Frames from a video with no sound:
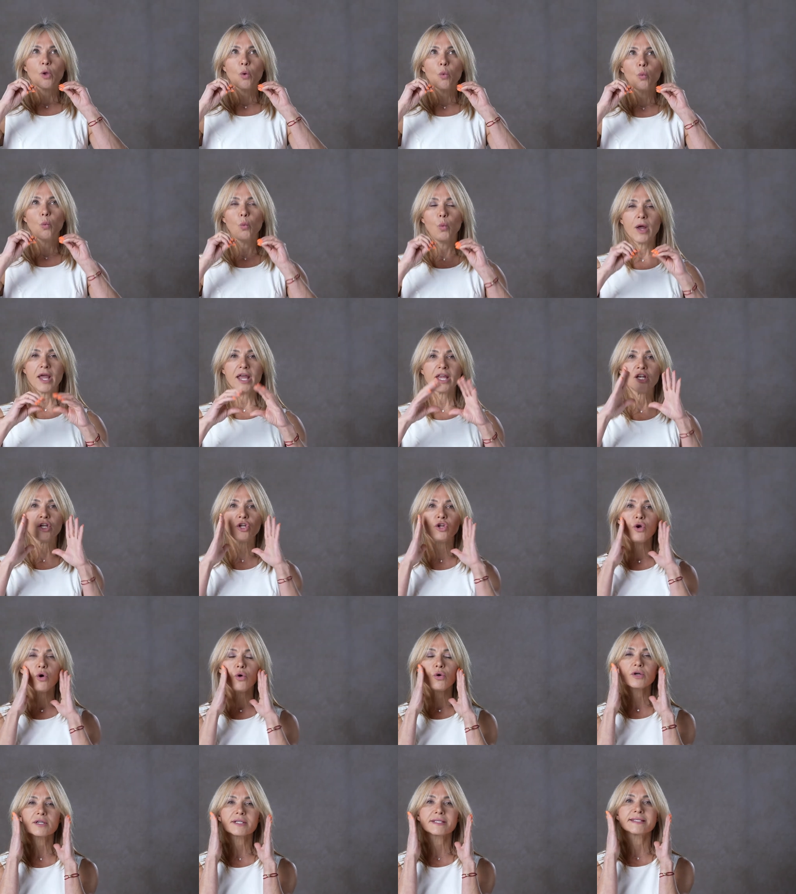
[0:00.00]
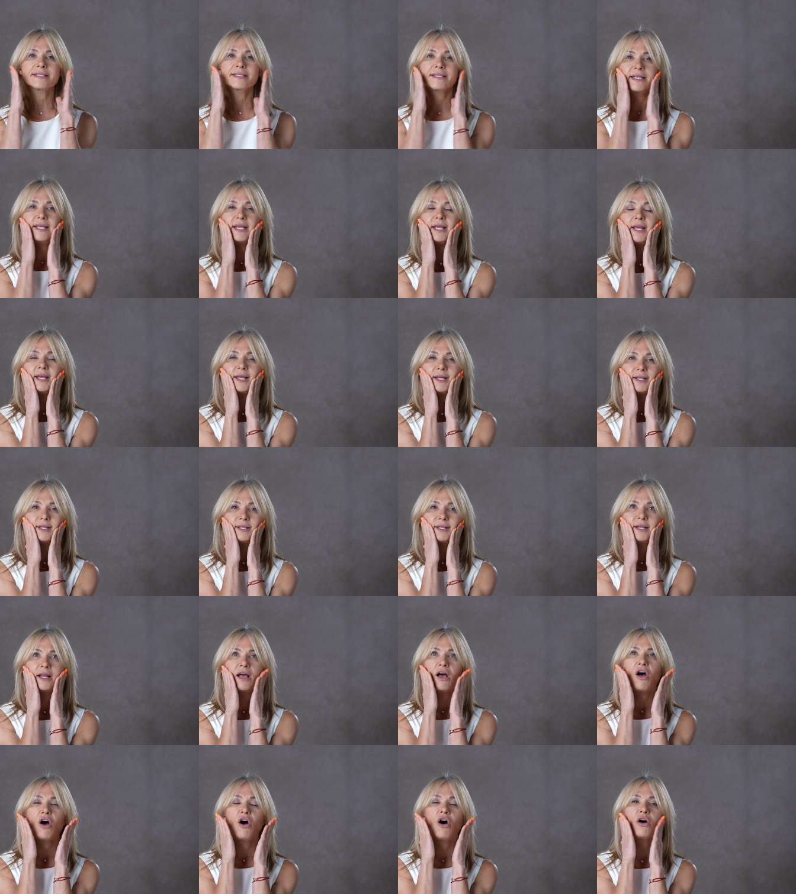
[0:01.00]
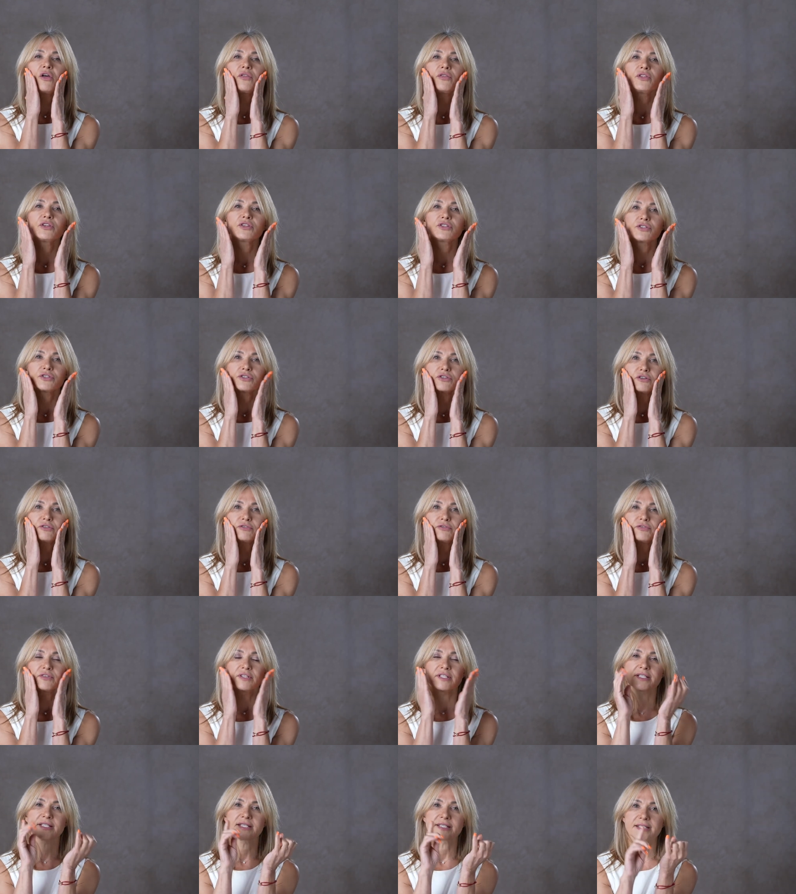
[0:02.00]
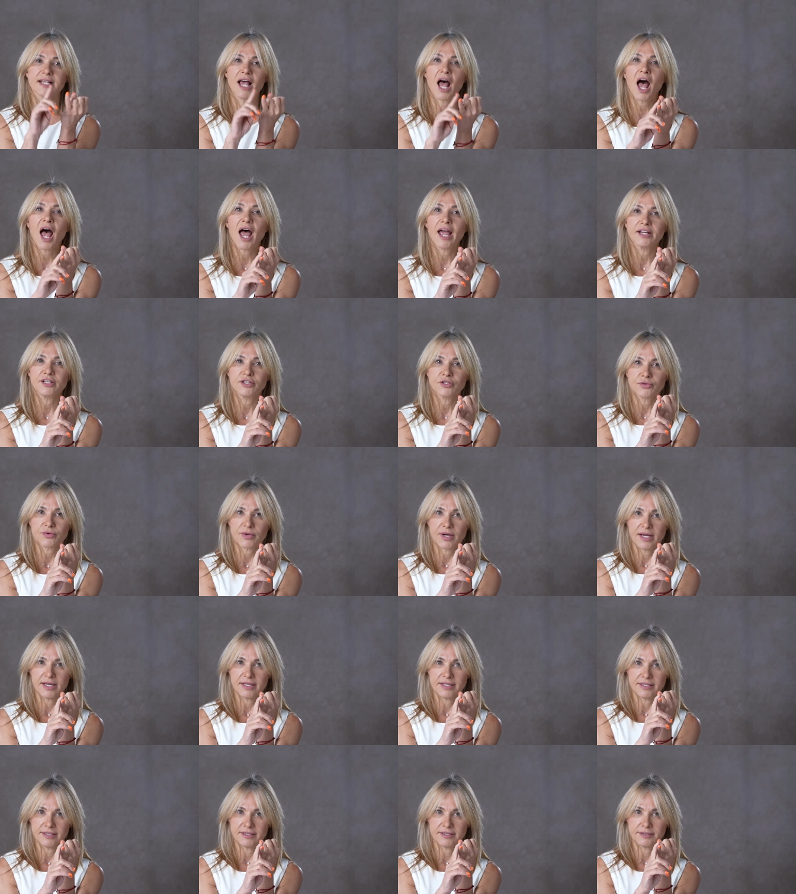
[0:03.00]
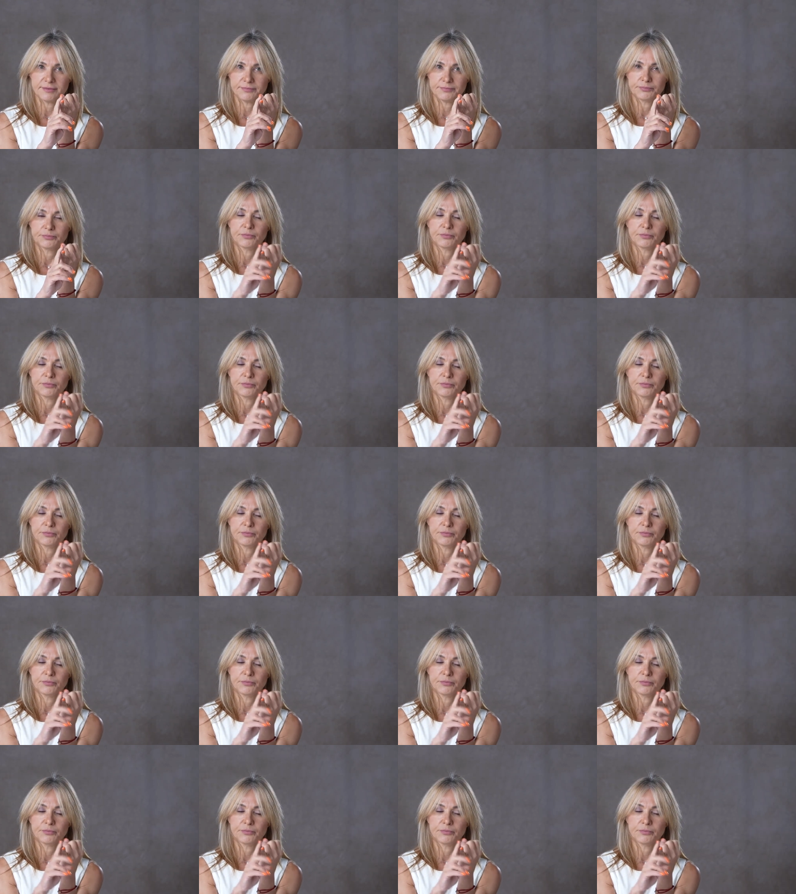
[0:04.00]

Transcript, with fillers: when your skin on the surface is hydrated,